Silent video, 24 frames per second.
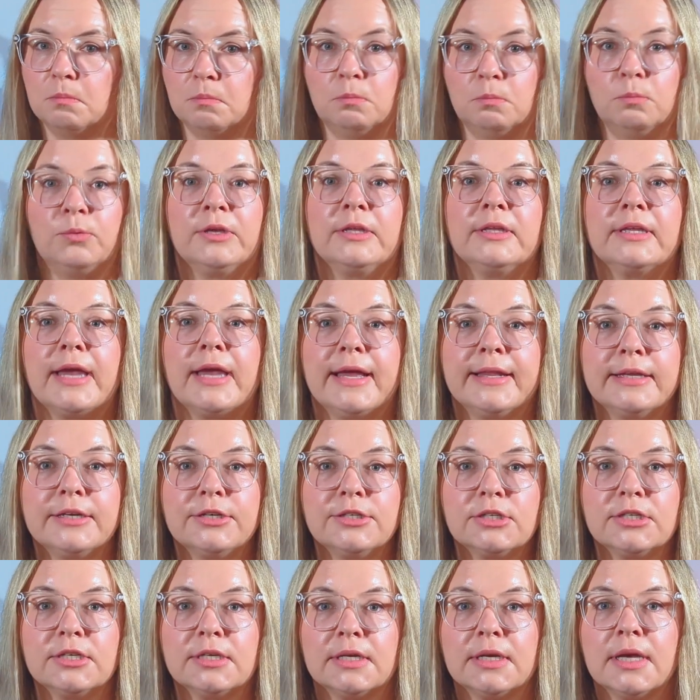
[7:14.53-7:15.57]
wind
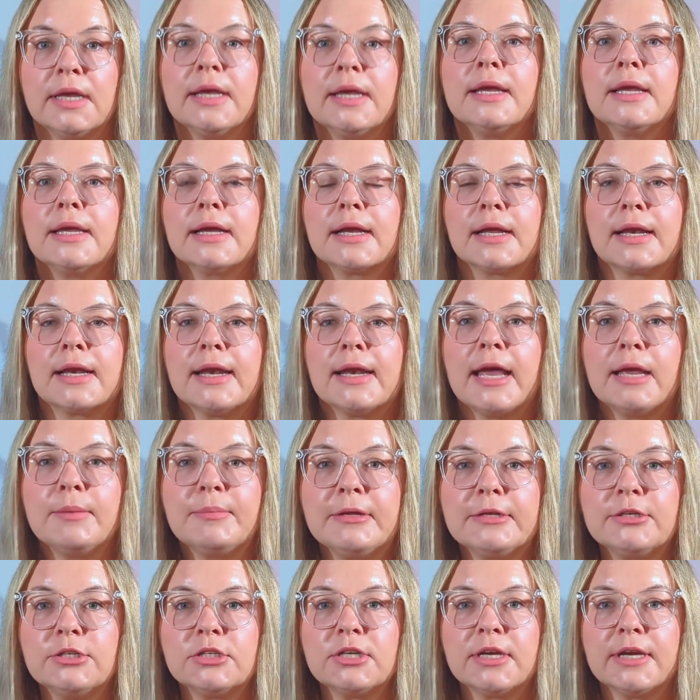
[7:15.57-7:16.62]
energy,
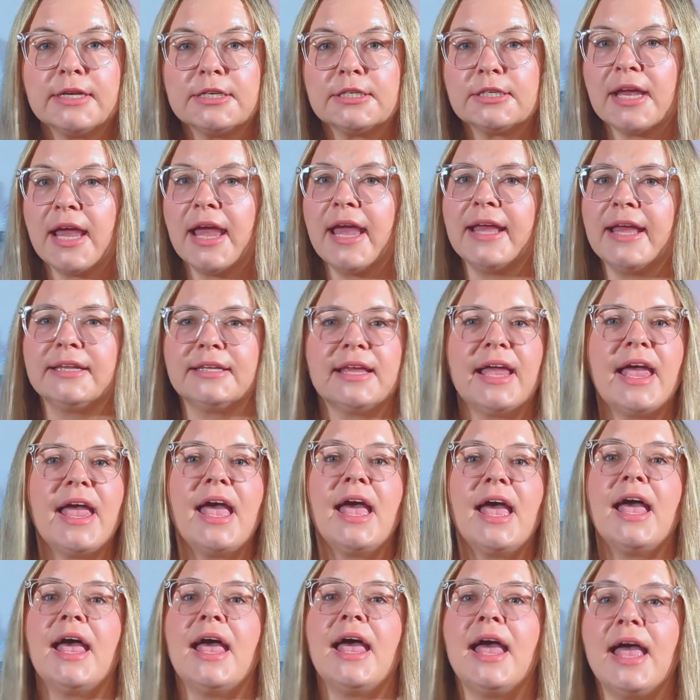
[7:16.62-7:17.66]
climate change, and
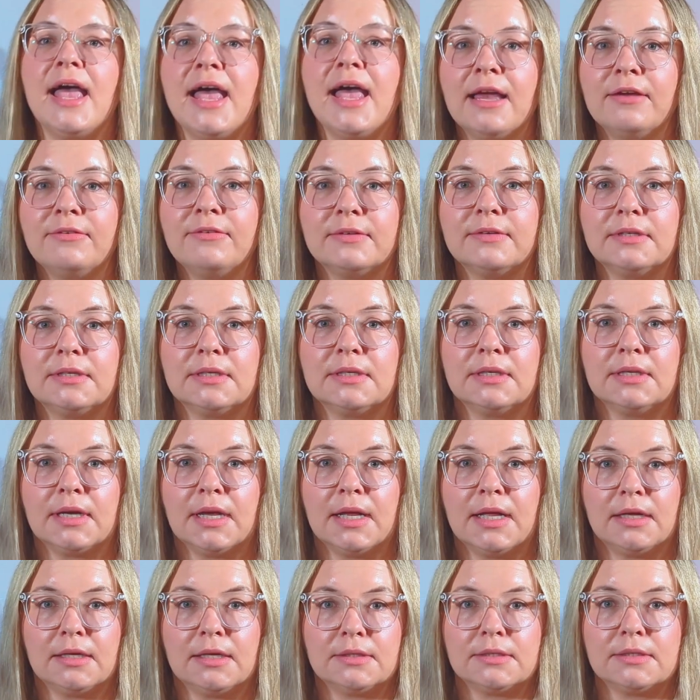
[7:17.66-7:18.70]
everything
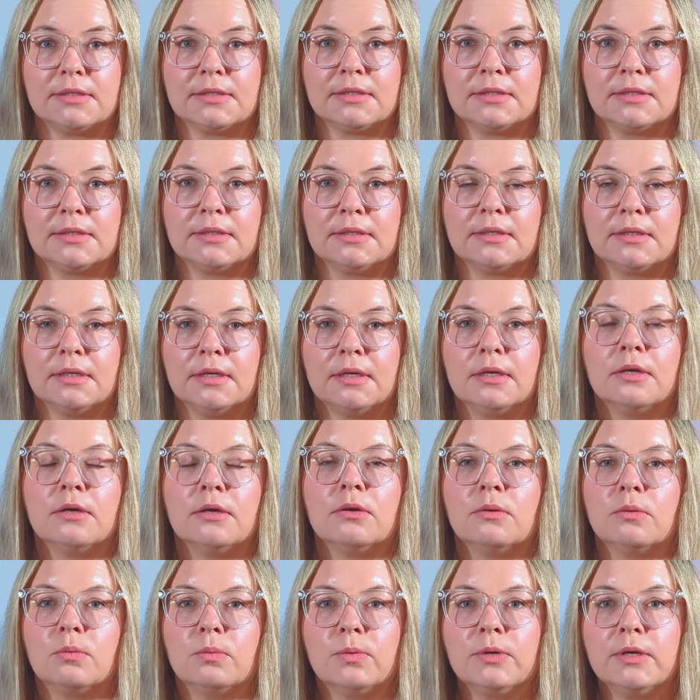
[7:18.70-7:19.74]
else.
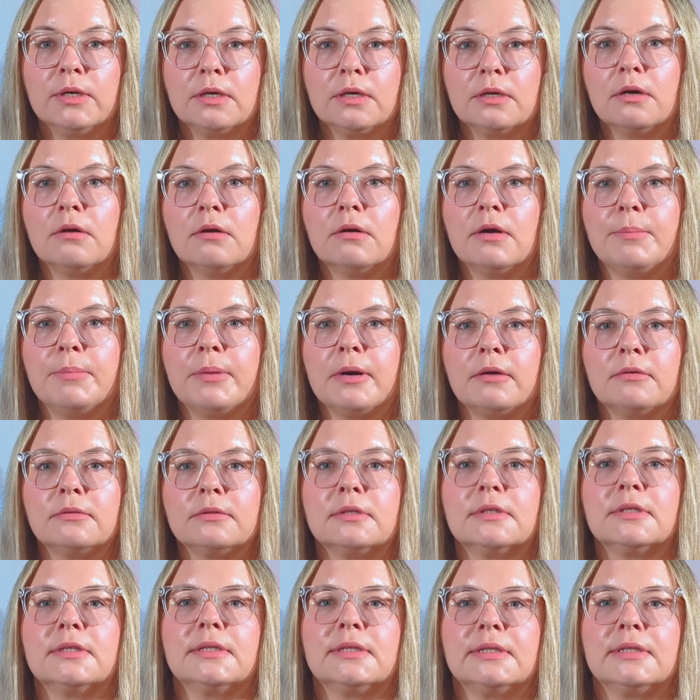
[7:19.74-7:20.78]
We go
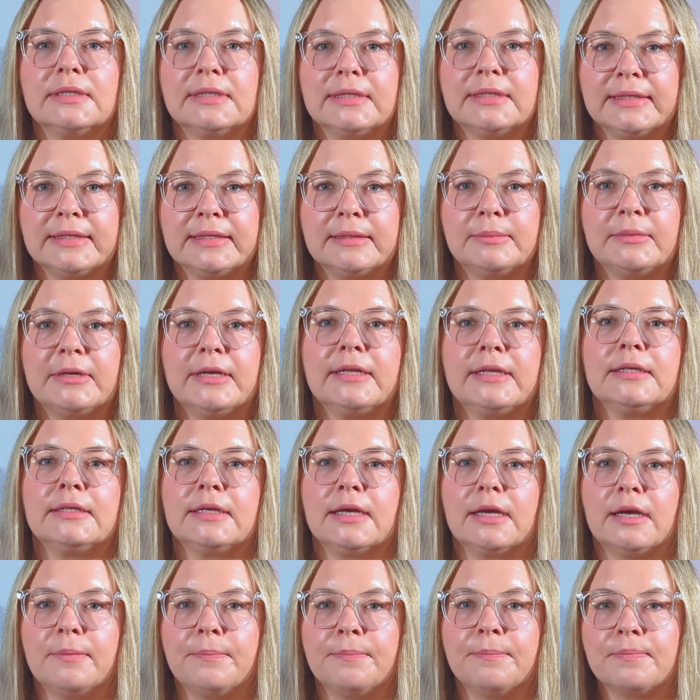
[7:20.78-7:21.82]
about the
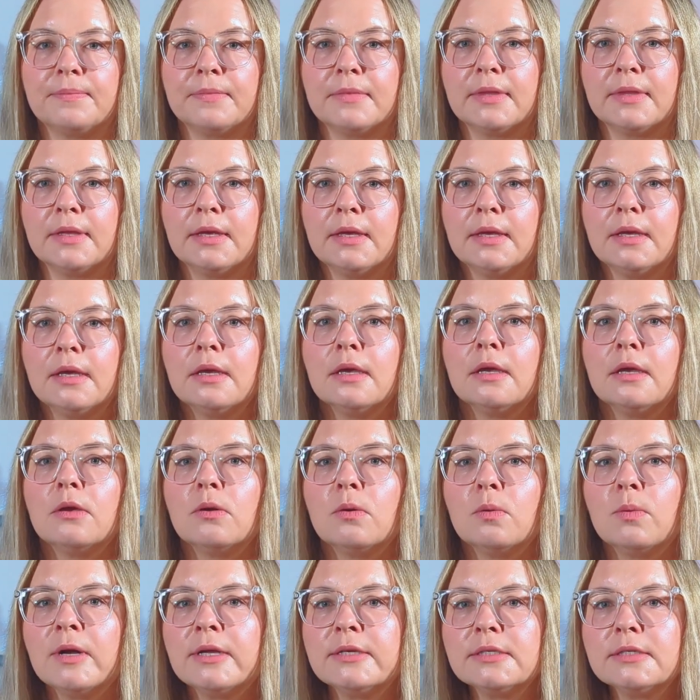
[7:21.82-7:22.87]
media.
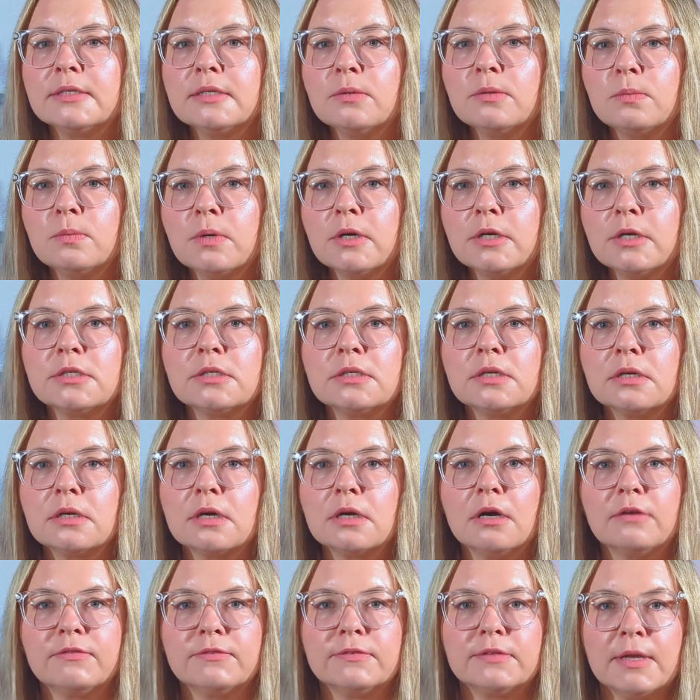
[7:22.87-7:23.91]
Once the watchdog
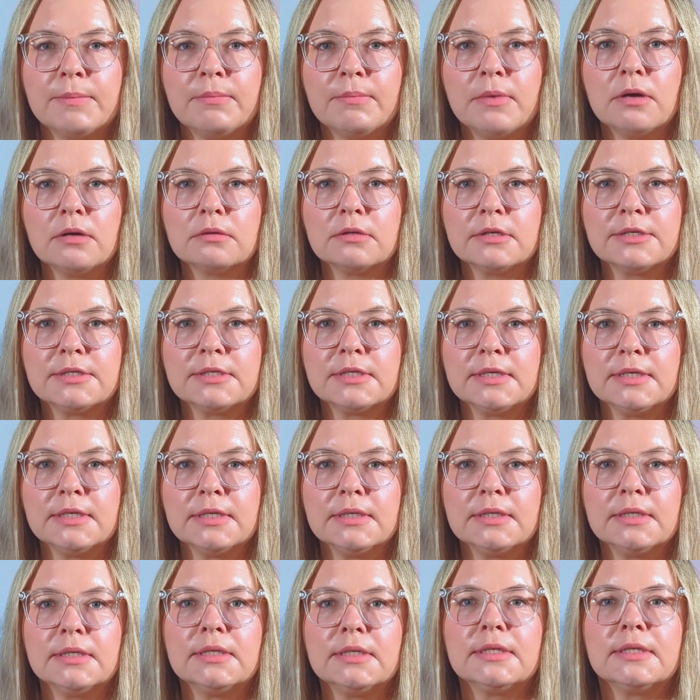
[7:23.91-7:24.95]
of
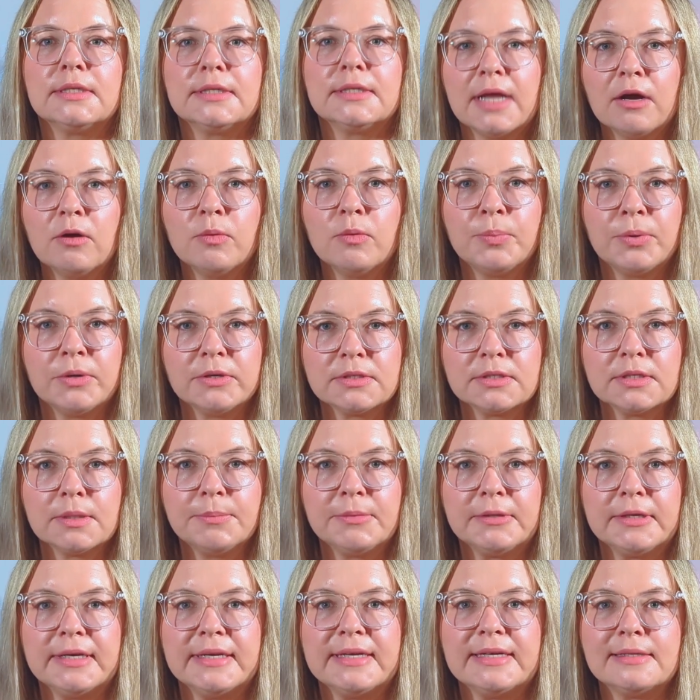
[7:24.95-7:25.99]
democracy, now
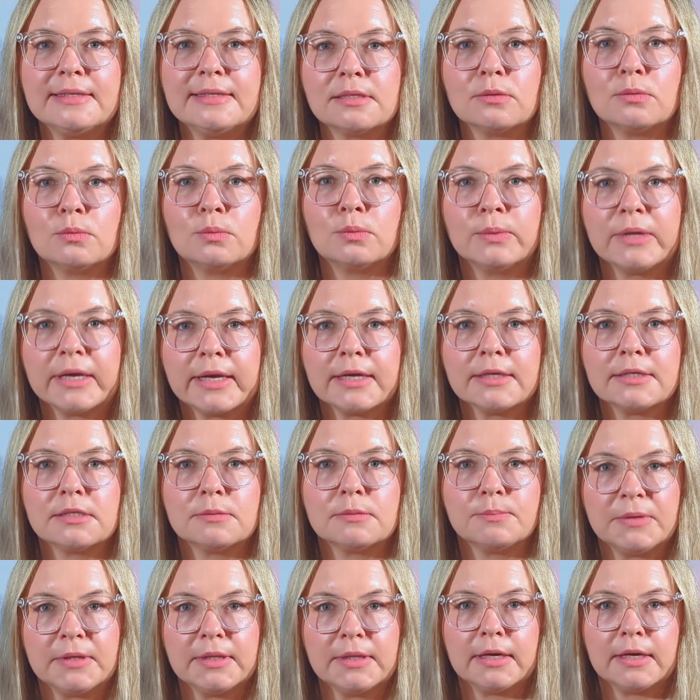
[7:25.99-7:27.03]
possibly its
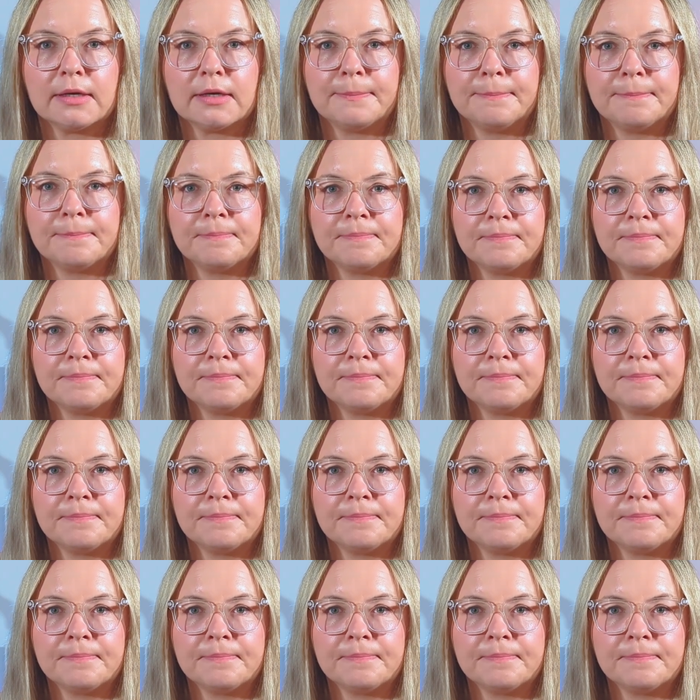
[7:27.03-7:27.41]
weakest pillar.